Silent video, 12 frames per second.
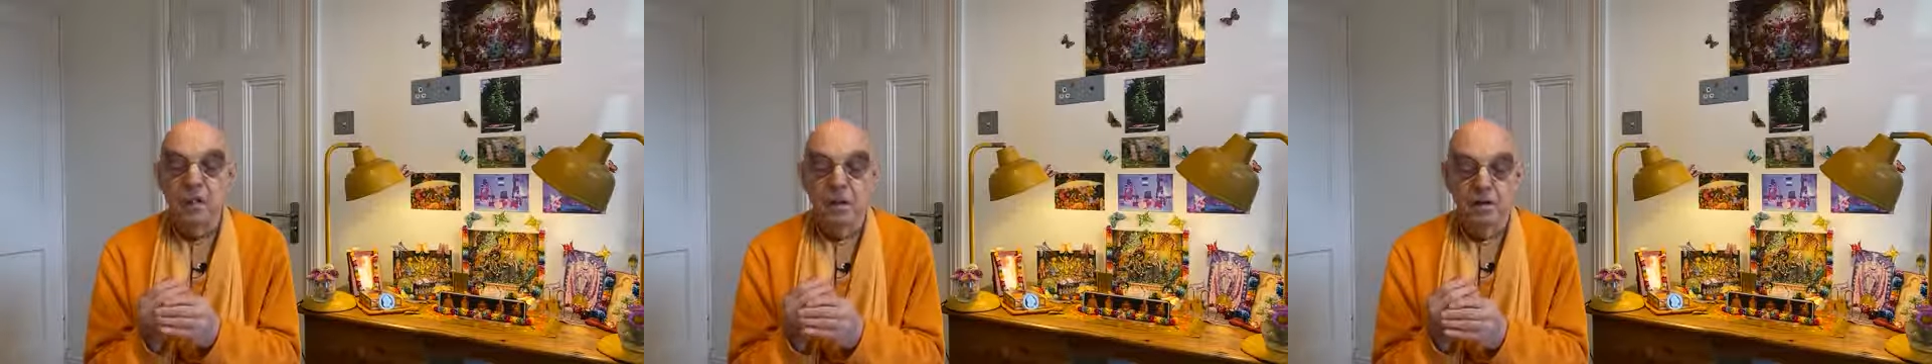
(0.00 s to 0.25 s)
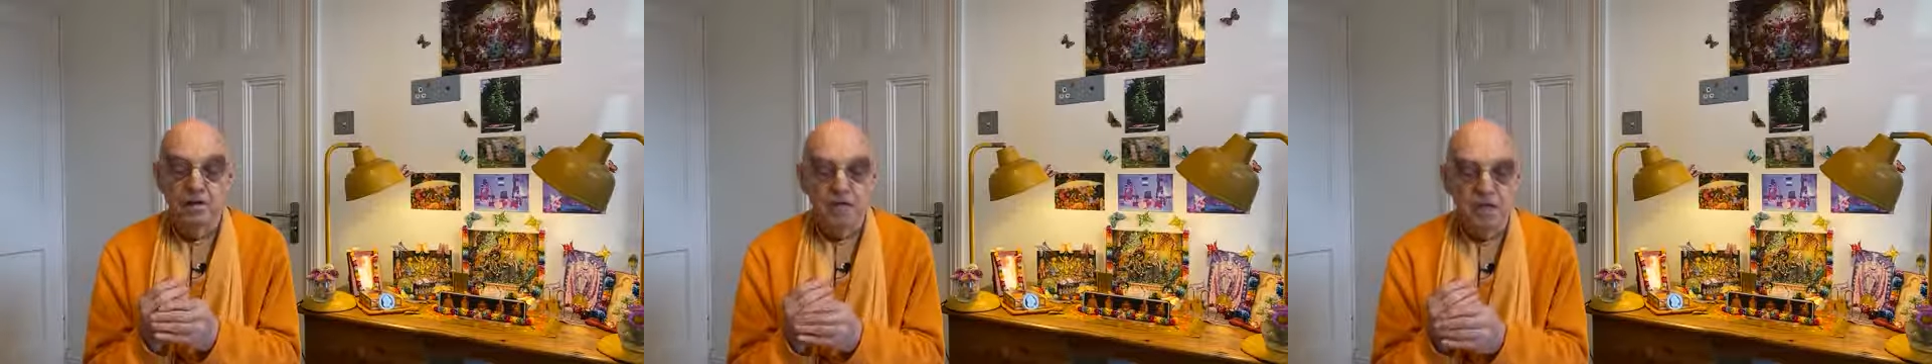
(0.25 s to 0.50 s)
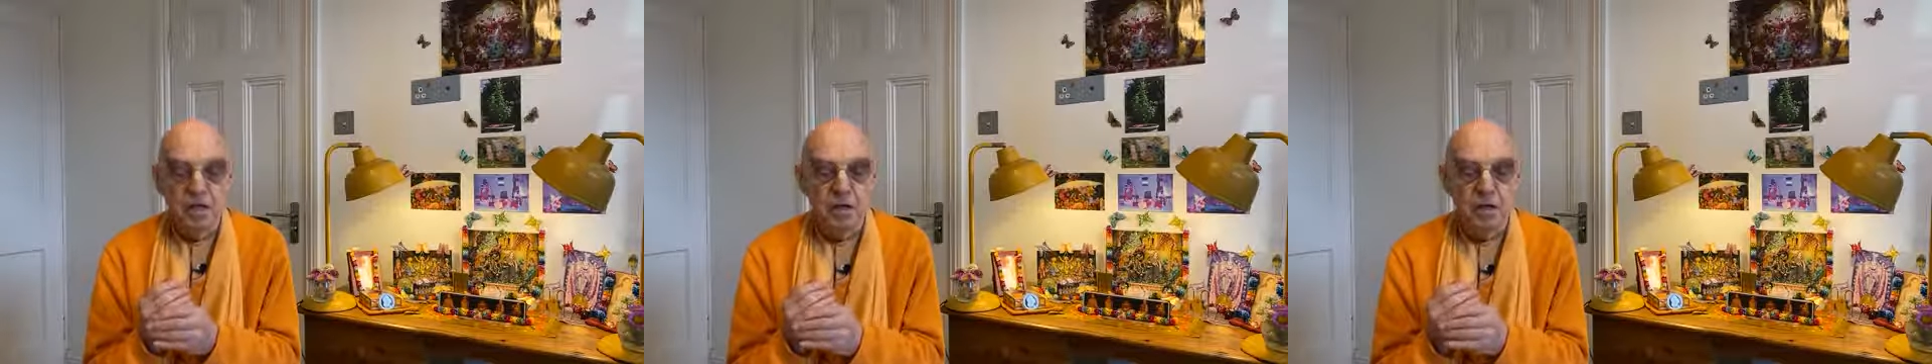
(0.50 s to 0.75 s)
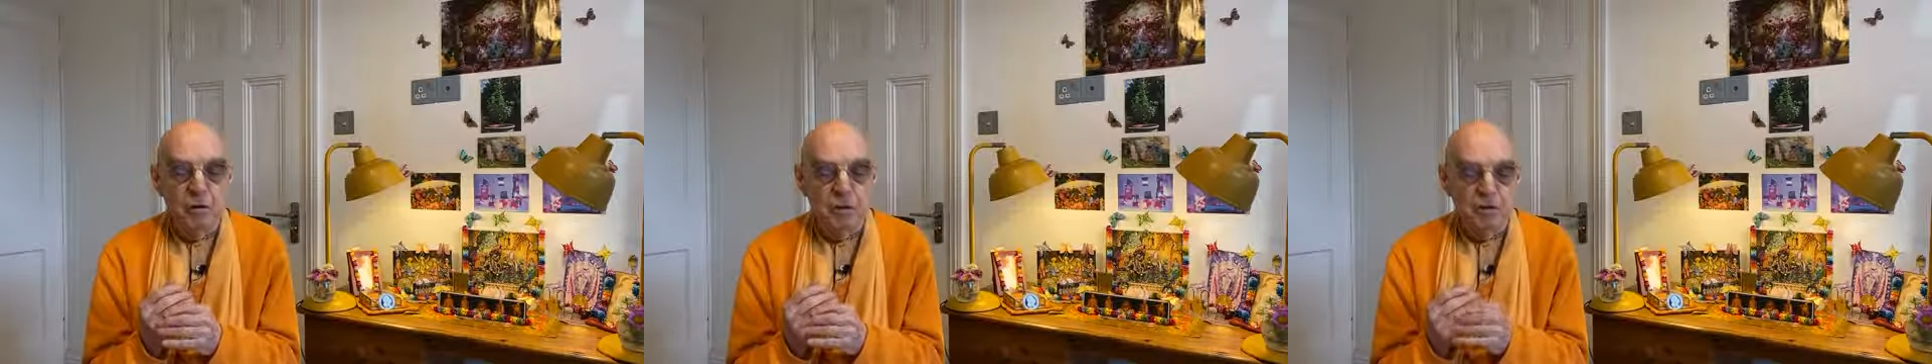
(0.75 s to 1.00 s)
of
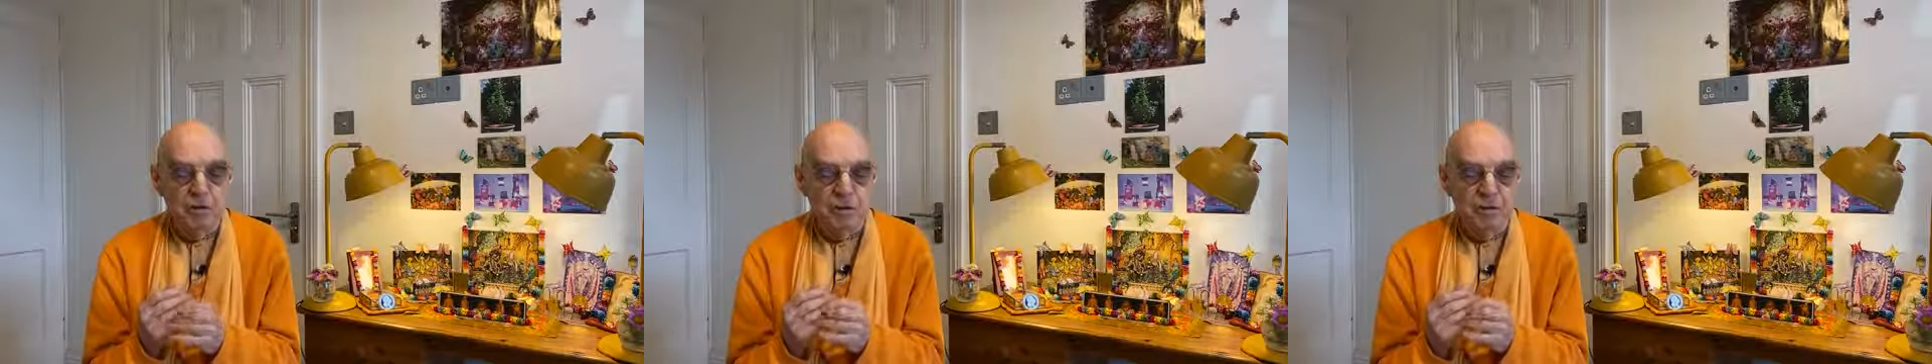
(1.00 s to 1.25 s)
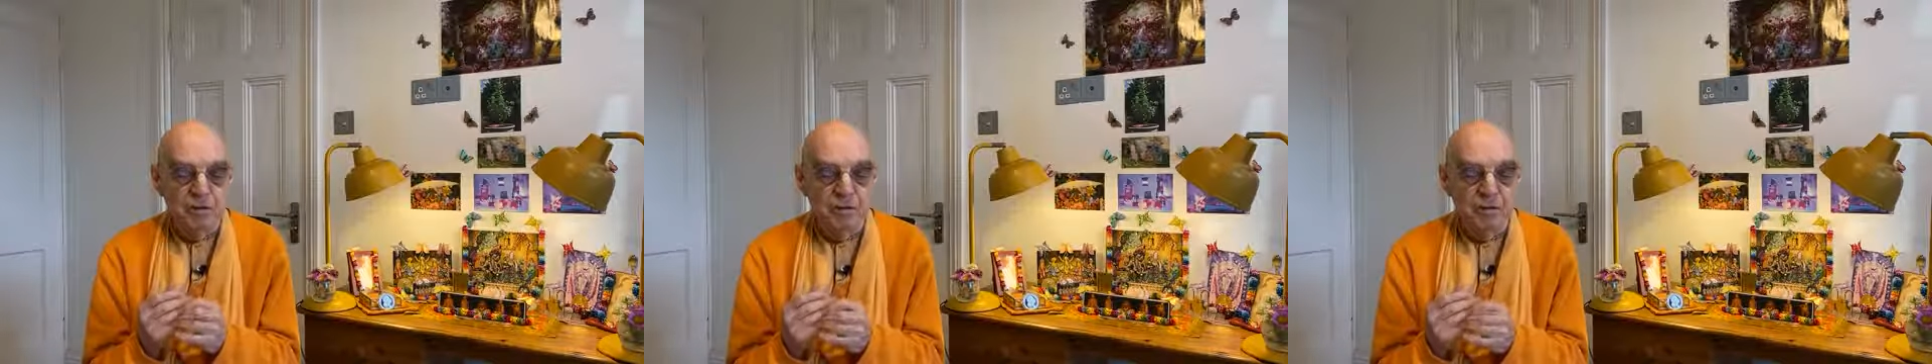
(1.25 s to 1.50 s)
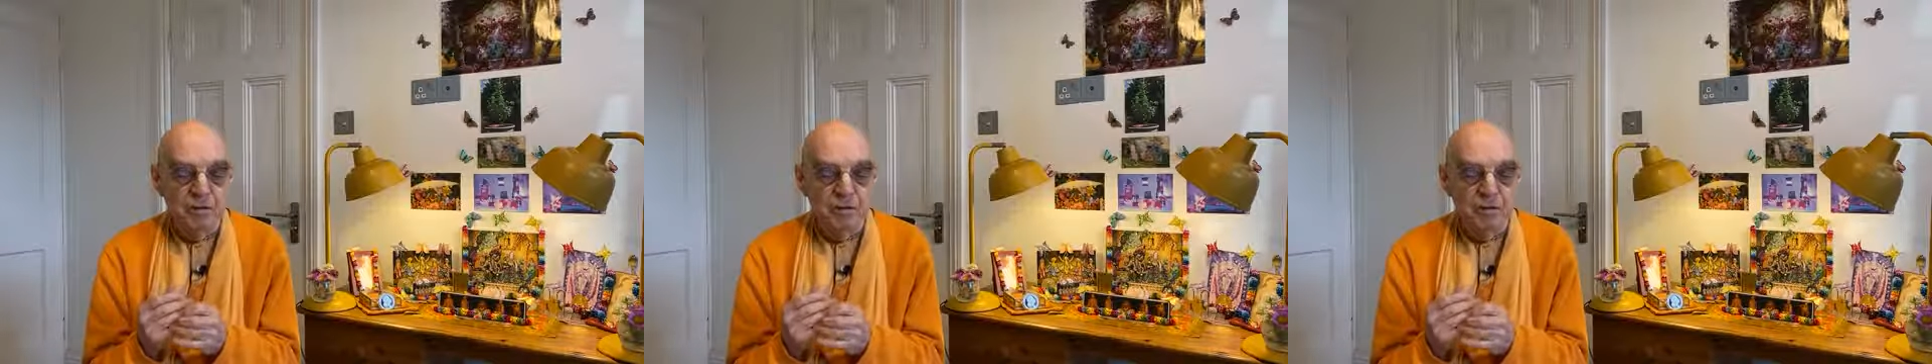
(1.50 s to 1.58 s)
seeing Krishna